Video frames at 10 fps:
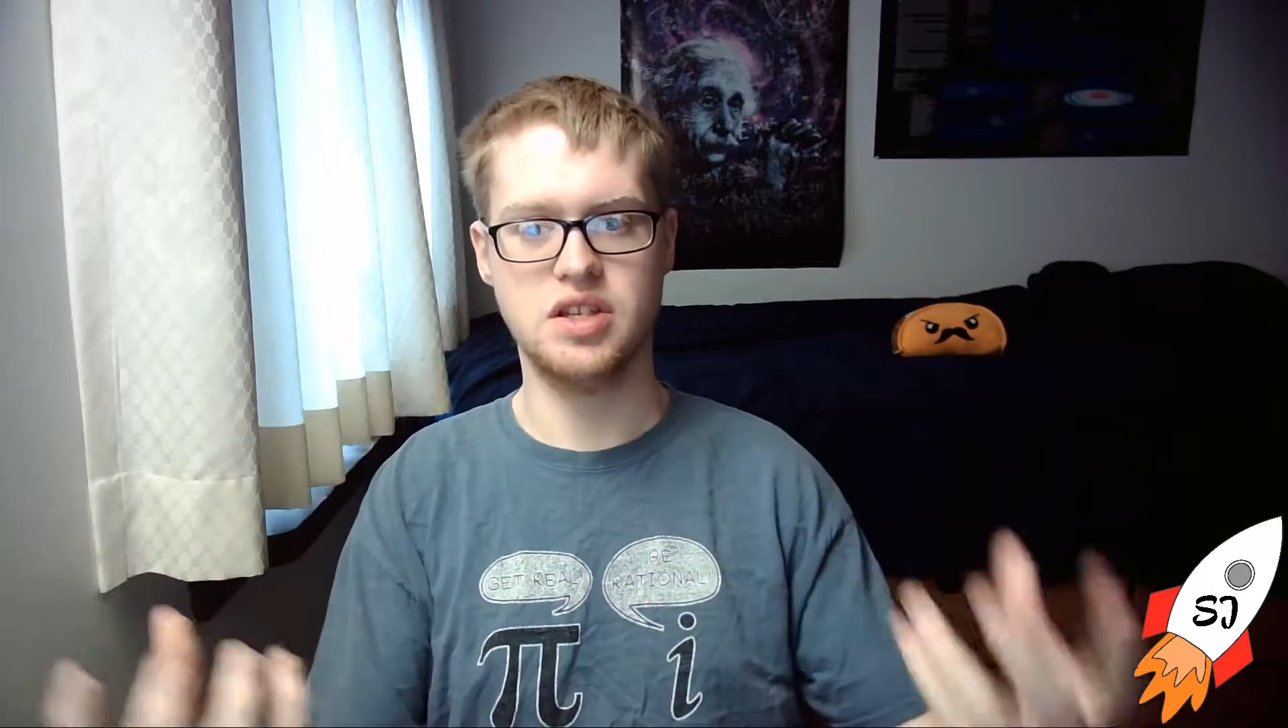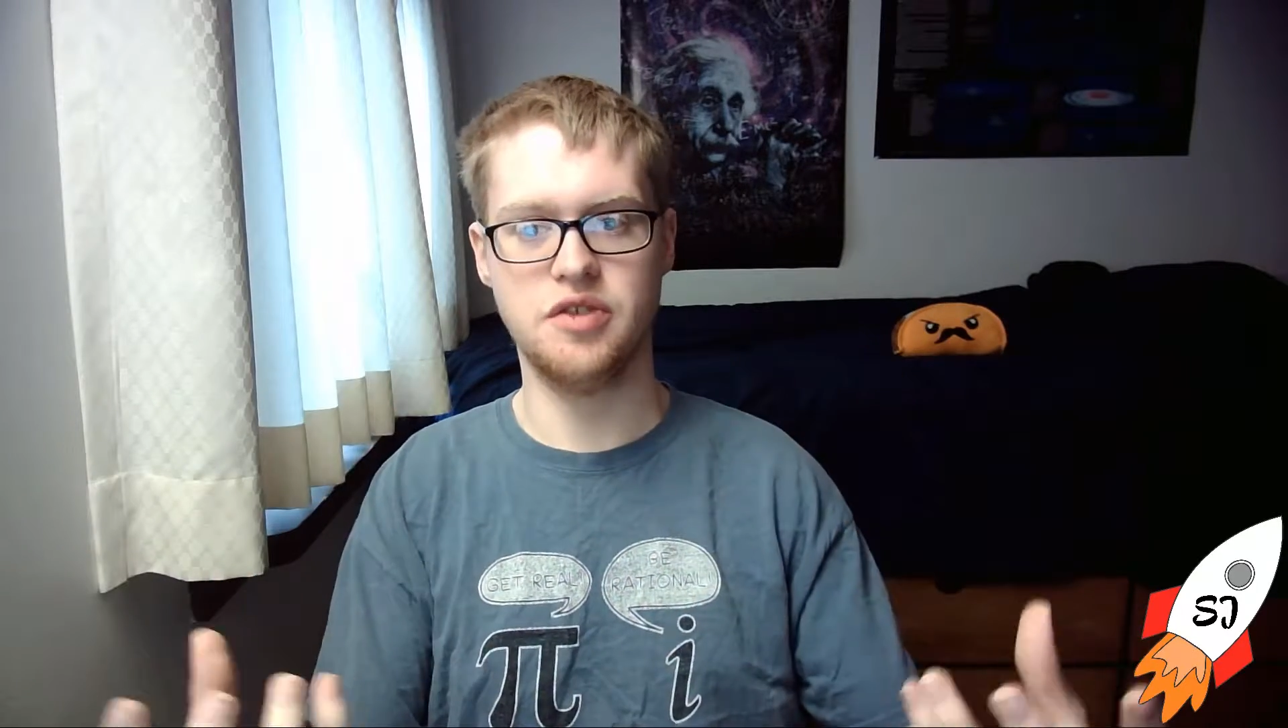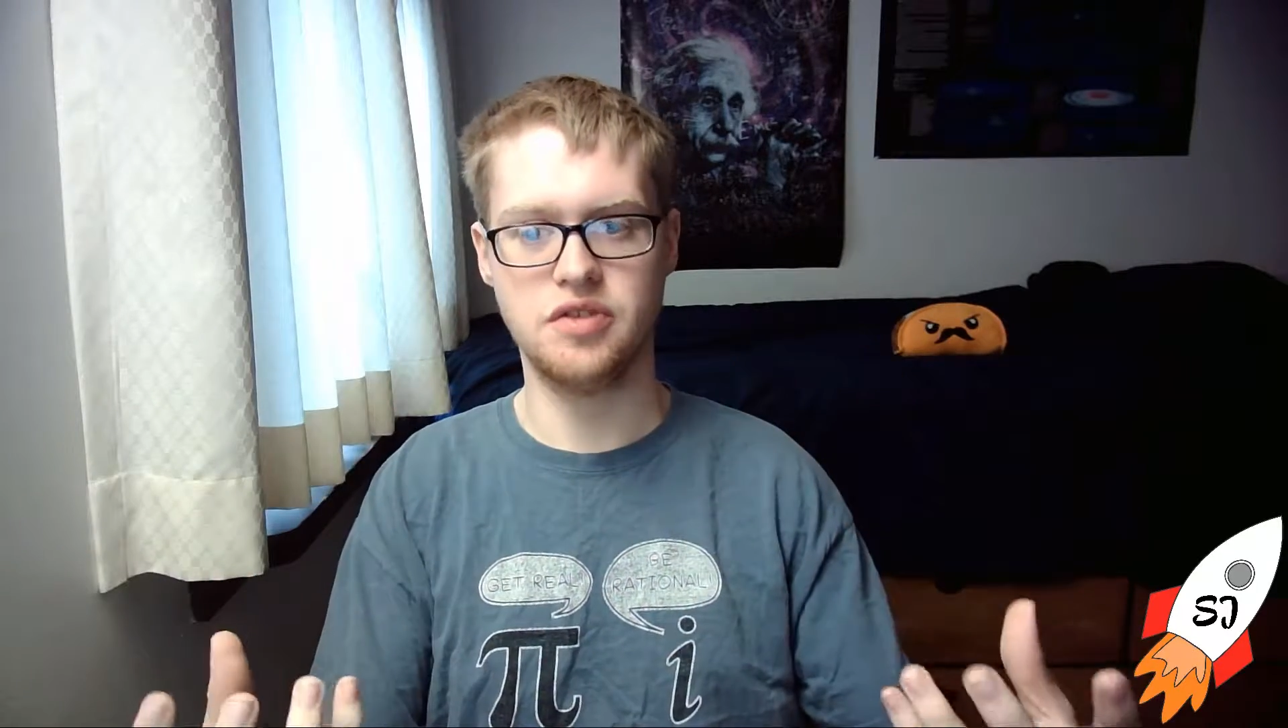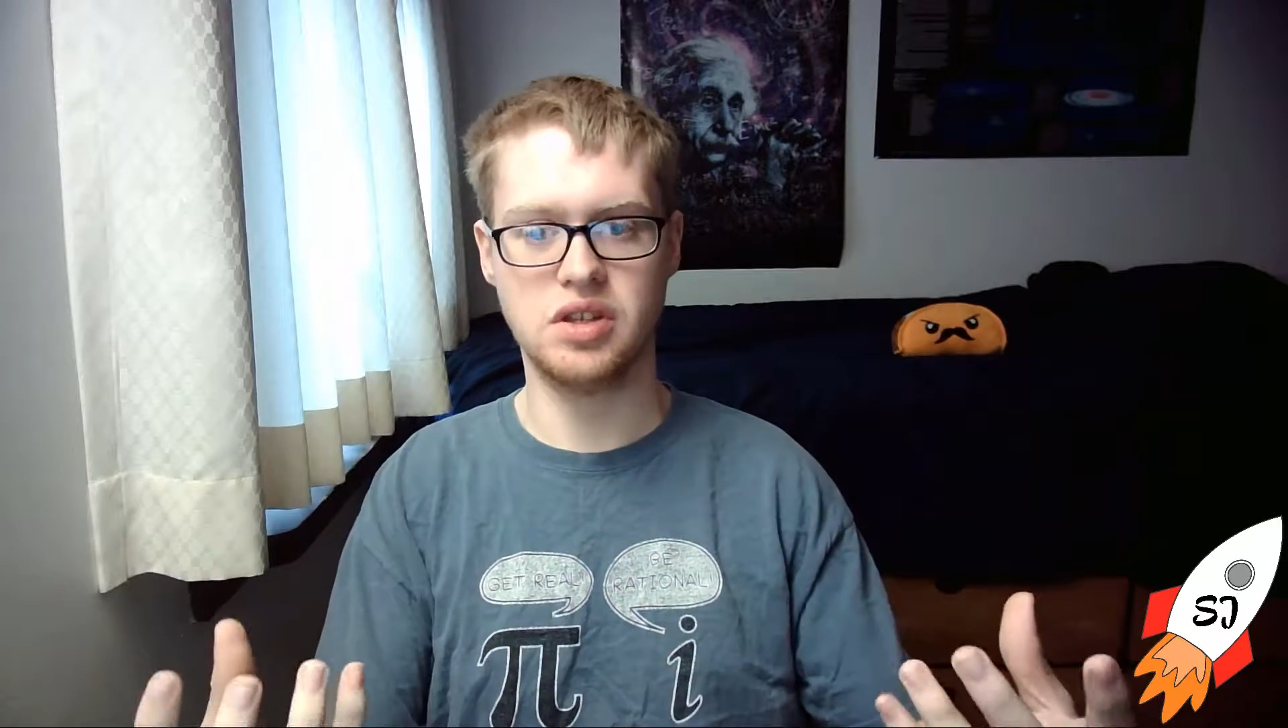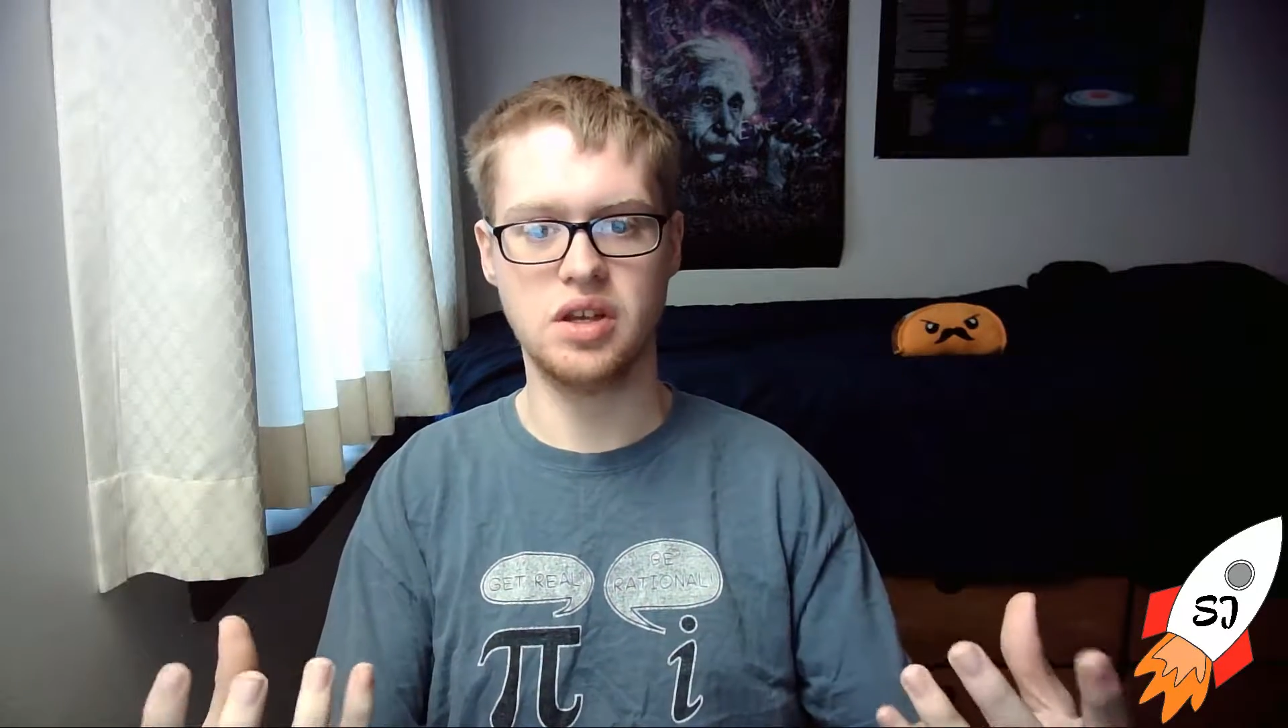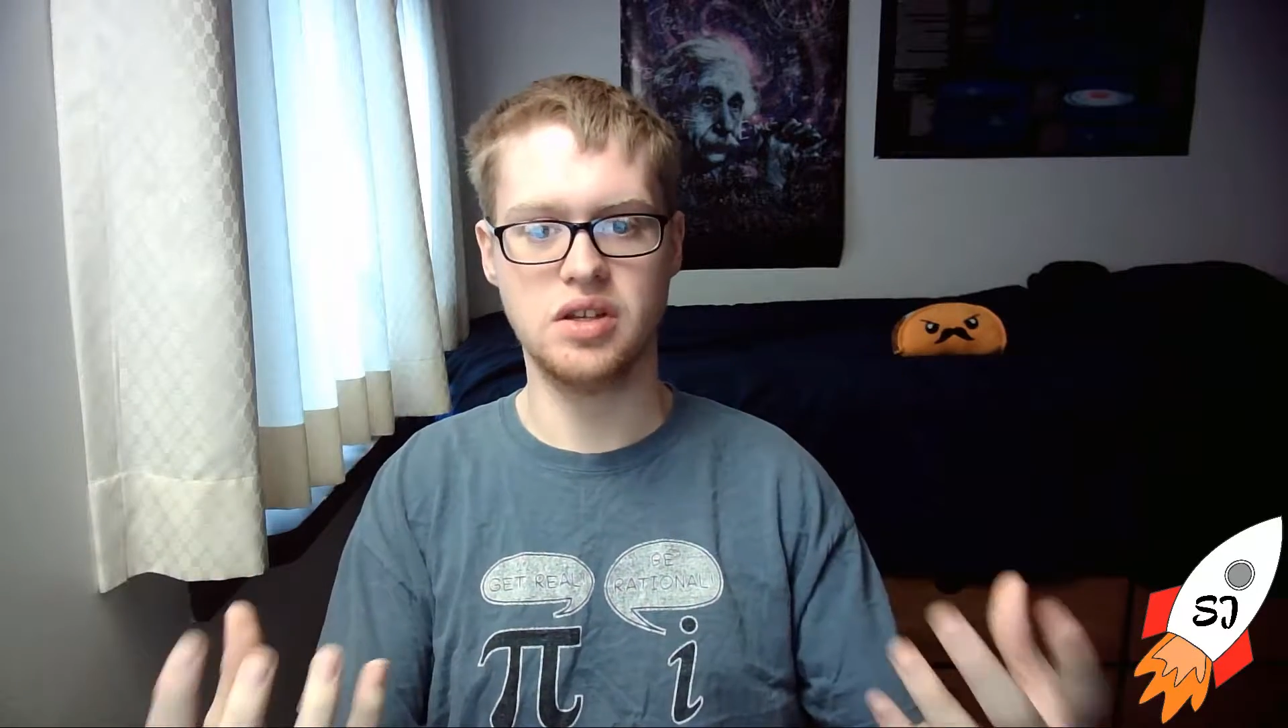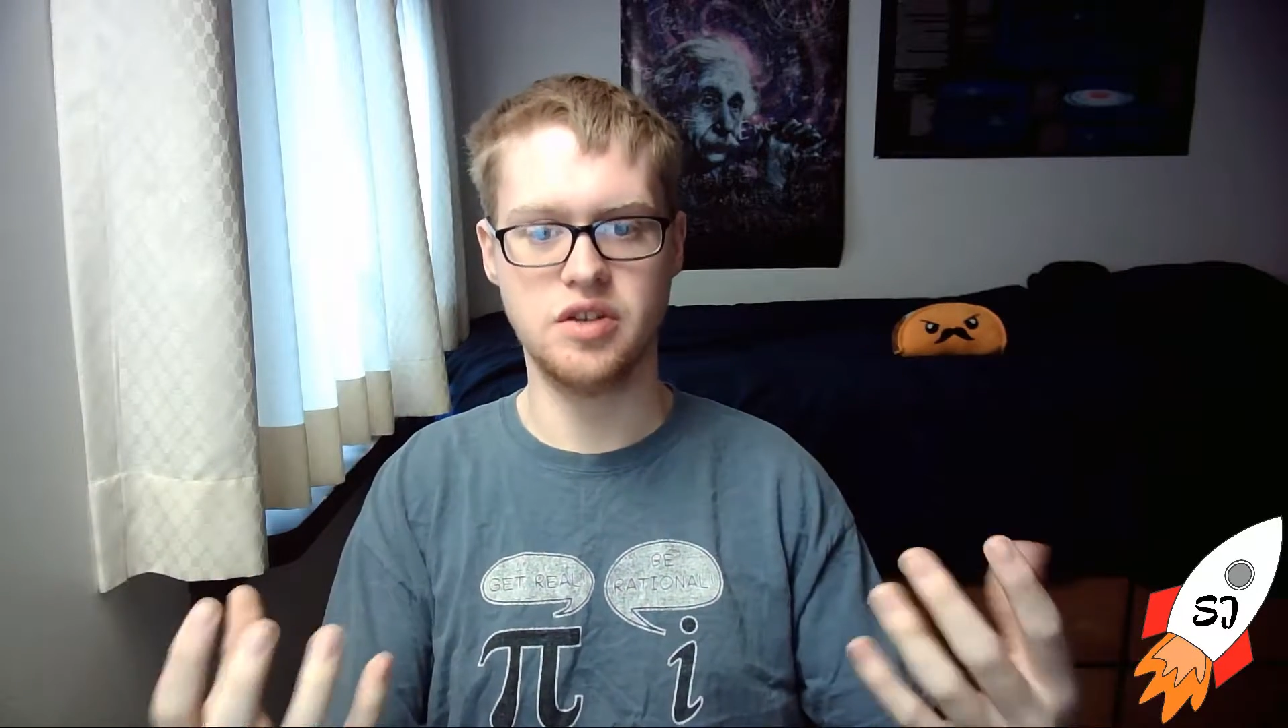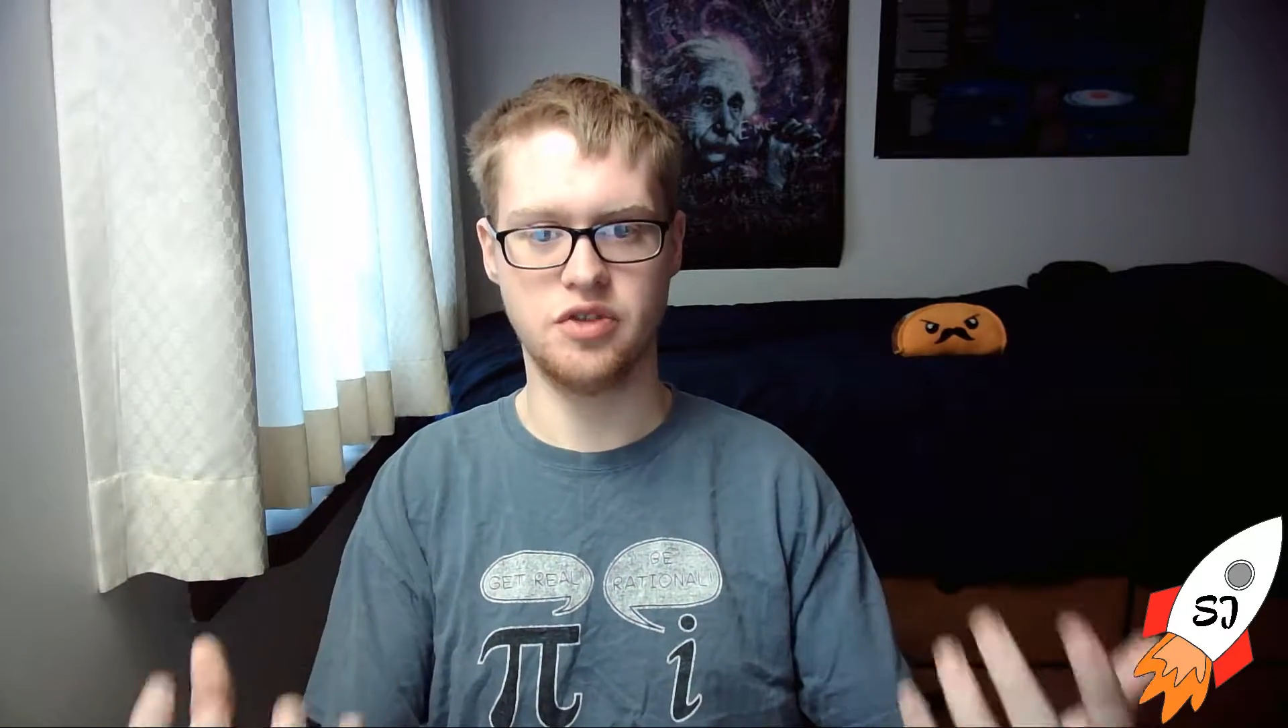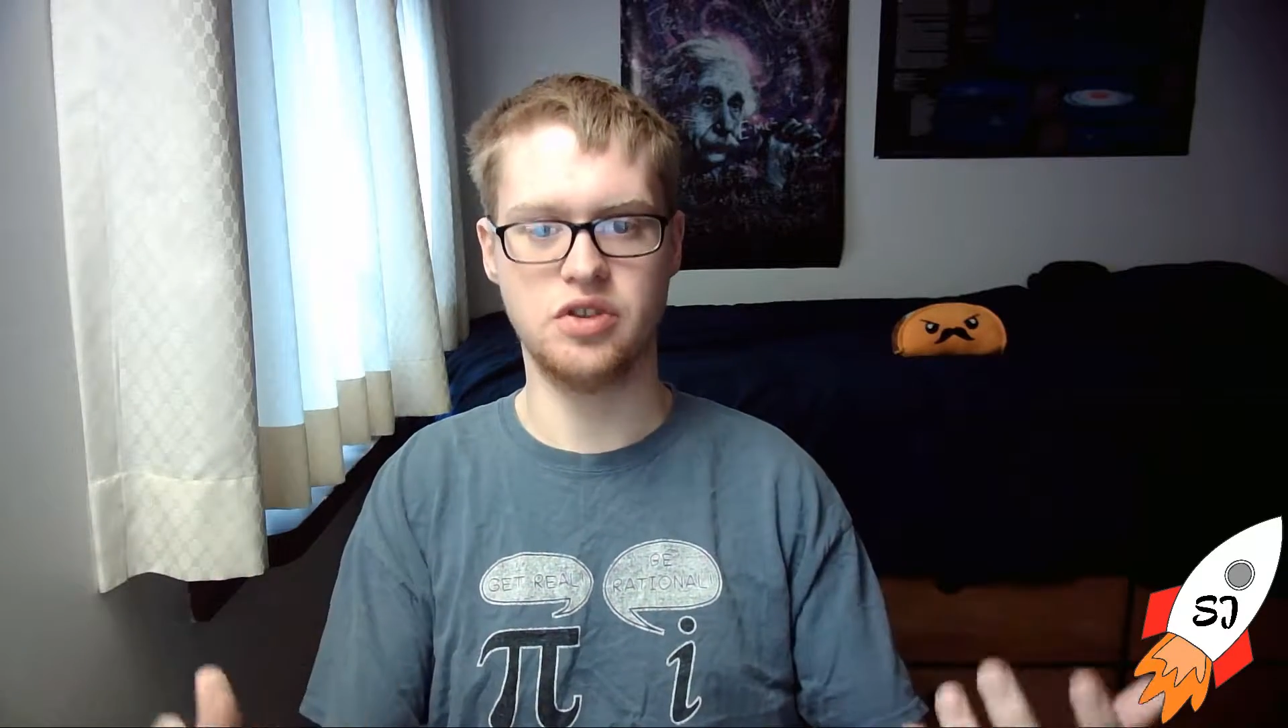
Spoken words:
different